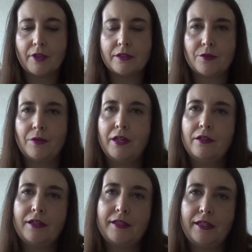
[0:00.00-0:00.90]
That's quite a
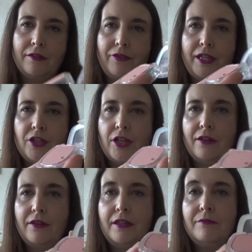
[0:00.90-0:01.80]
nice little feature.
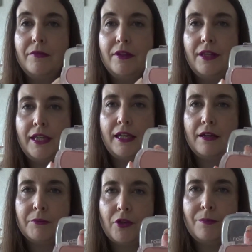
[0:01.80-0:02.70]
And
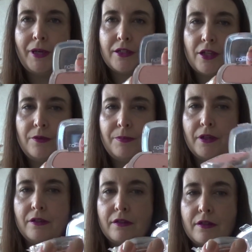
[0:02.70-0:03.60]
the compact
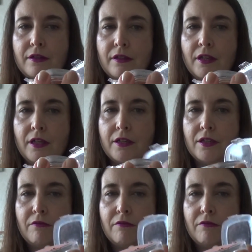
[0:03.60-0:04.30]
opens to